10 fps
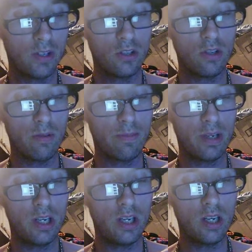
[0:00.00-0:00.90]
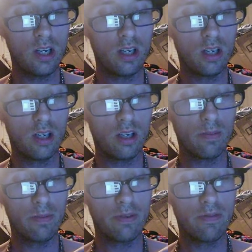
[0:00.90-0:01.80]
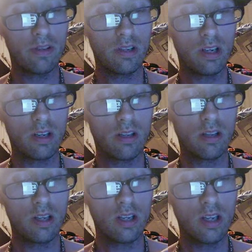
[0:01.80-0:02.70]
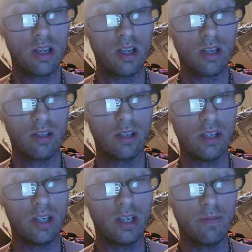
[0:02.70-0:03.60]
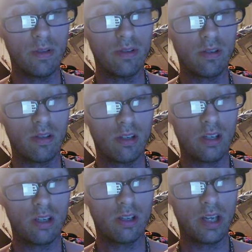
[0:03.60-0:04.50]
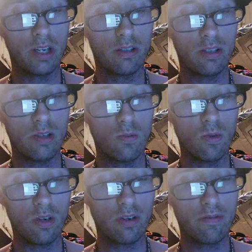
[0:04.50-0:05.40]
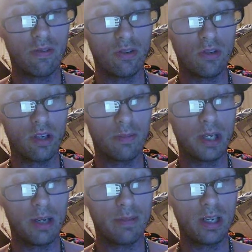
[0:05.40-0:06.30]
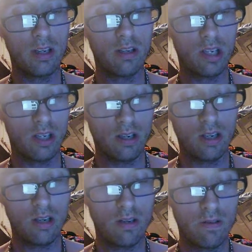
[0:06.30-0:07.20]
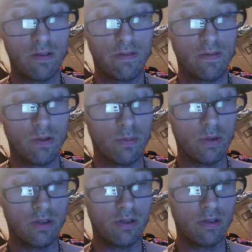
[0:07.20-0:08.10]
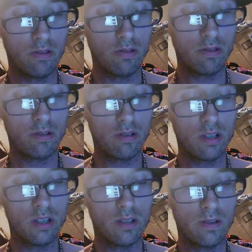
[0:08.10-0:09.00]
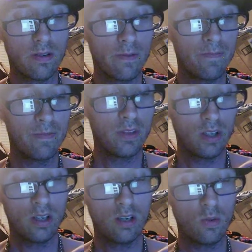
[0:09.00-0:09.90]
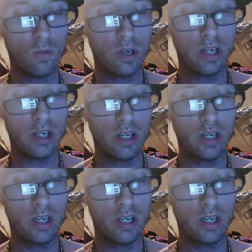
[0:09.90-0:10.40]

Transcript: GOP operative seeks Clinton emails likely work for Trump campaign said former associate. Why?